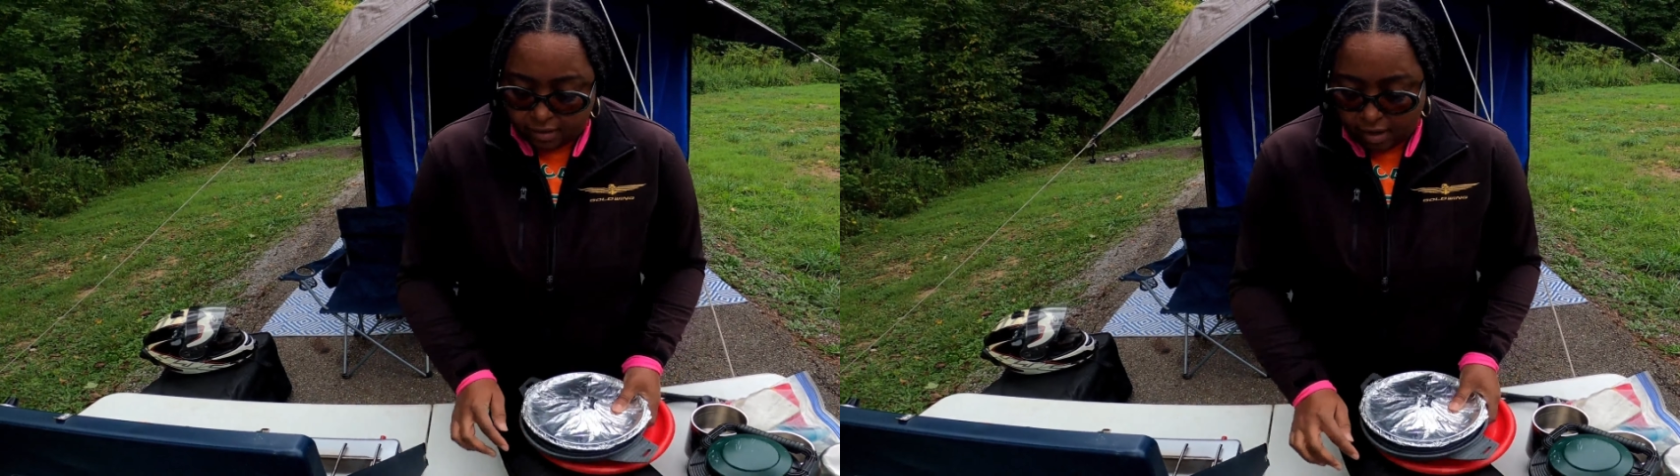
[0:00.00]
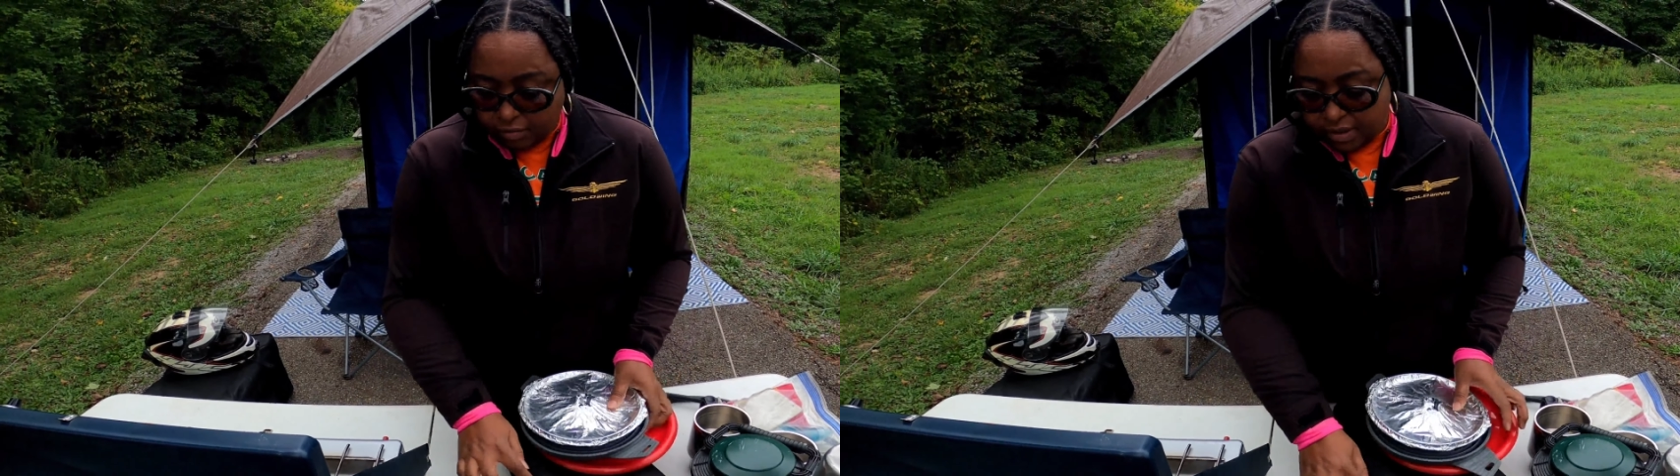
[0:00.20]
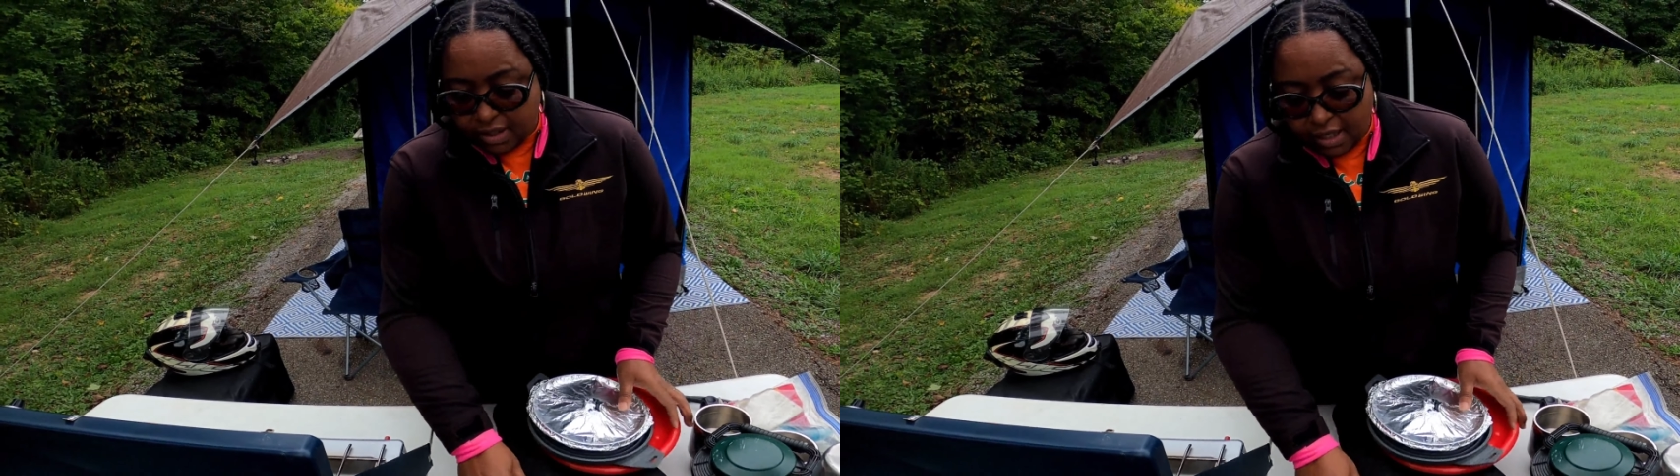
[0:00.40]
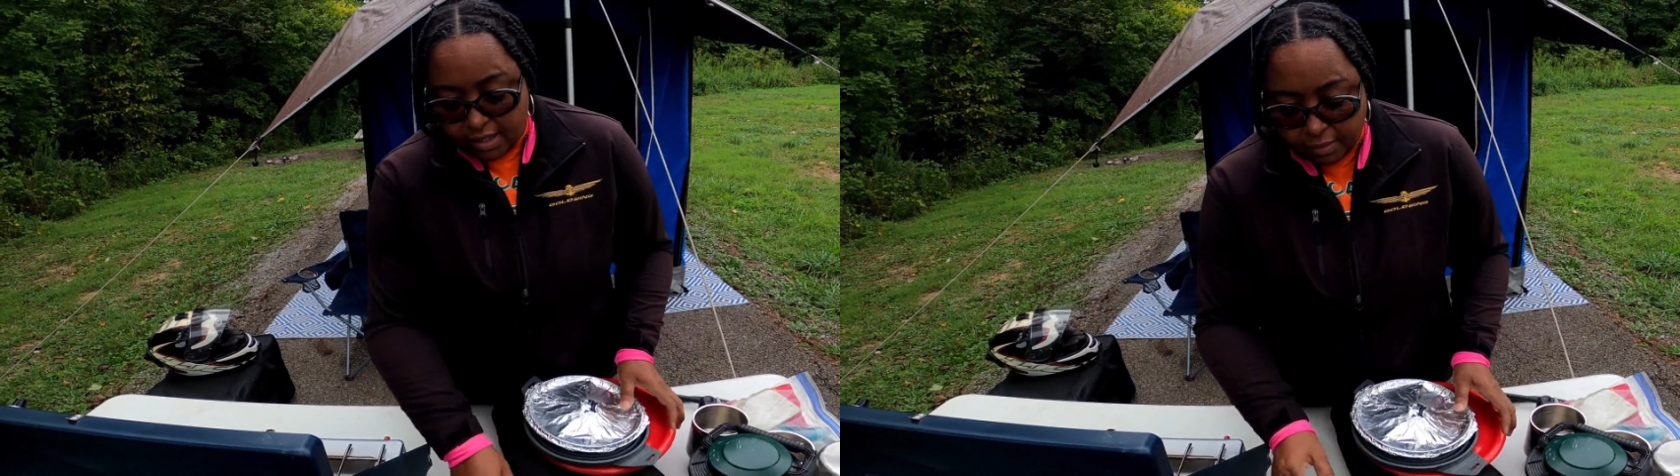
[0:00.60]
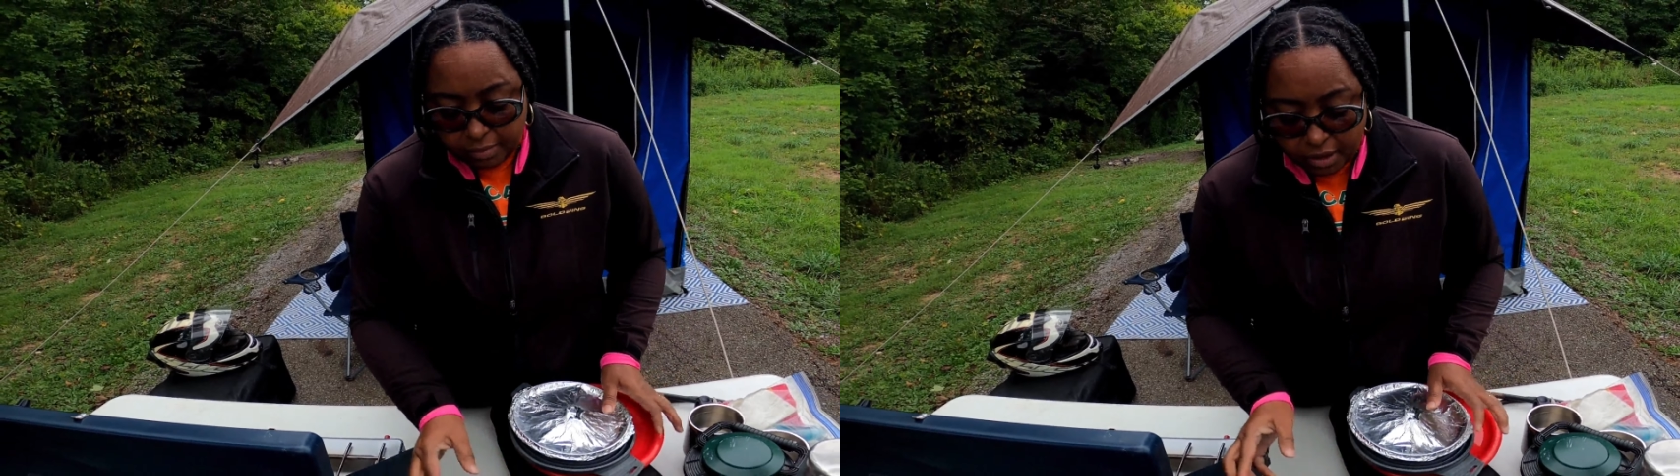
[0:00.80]
and now we're
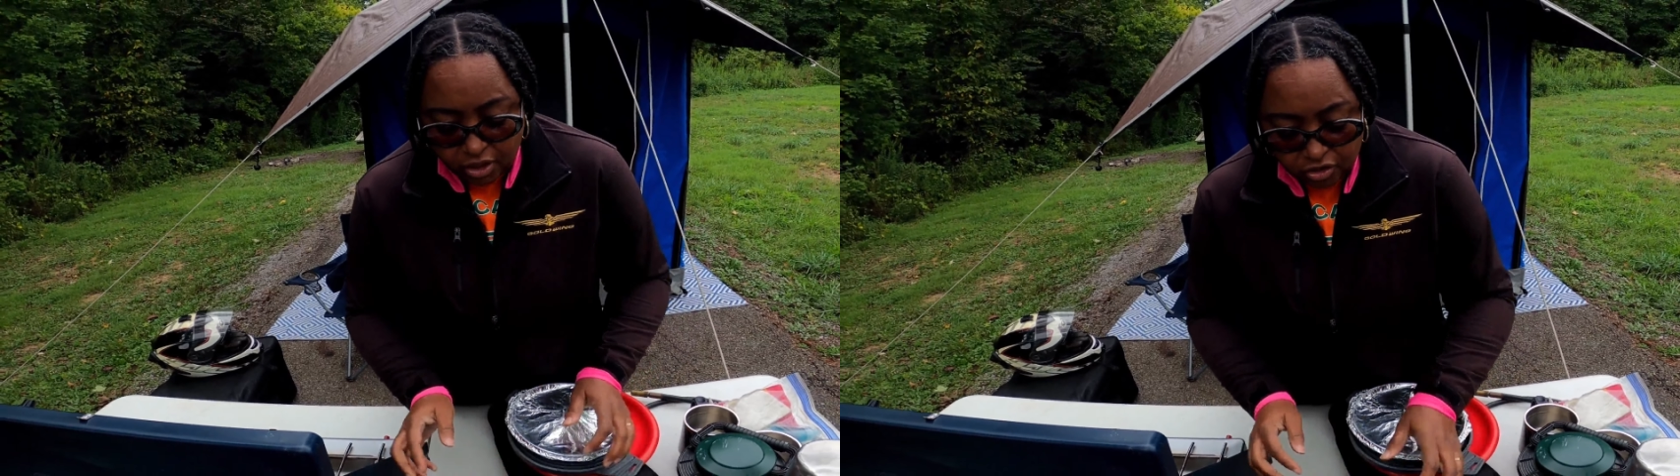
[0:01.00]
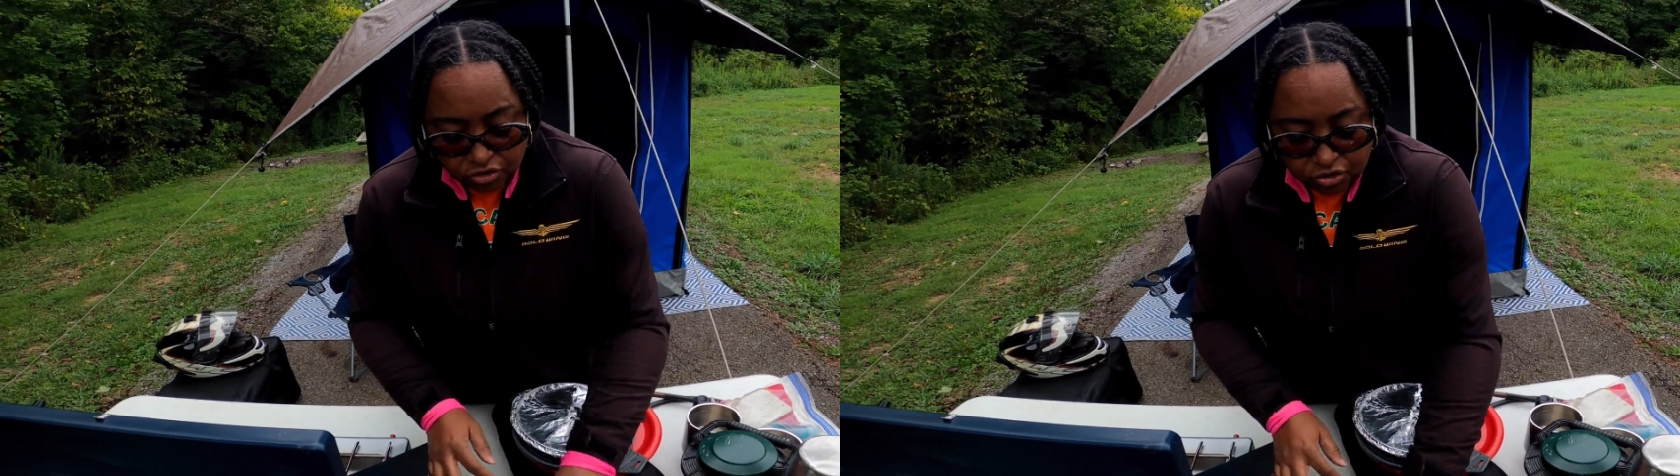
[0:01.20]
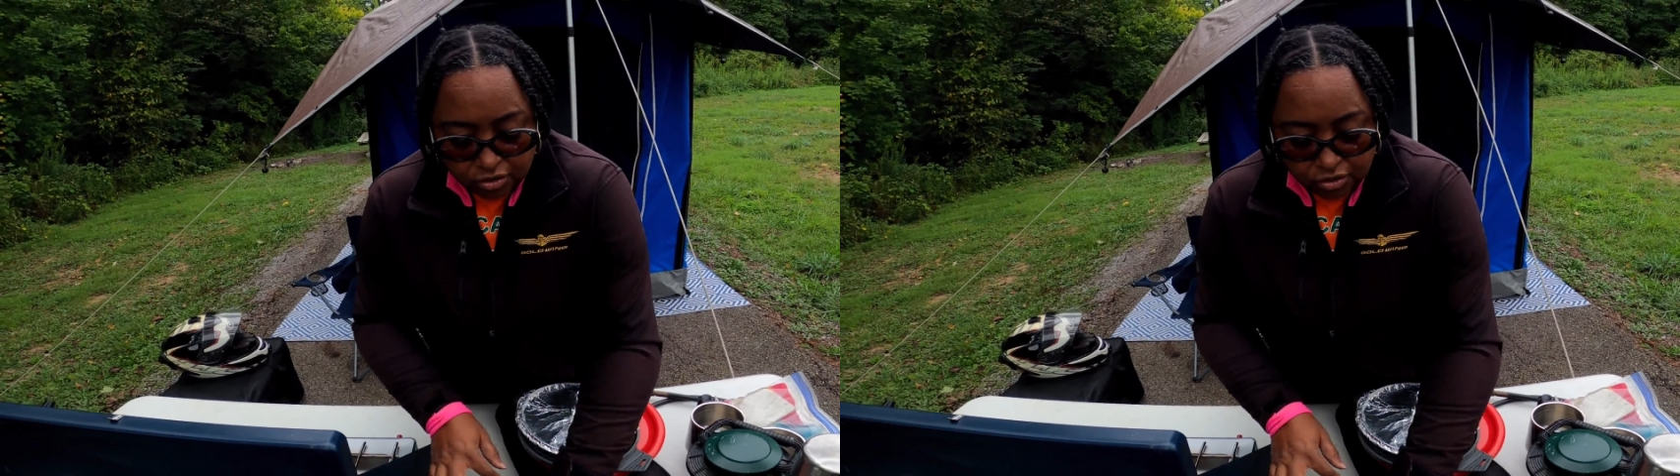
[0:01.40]
setting up the kitchen.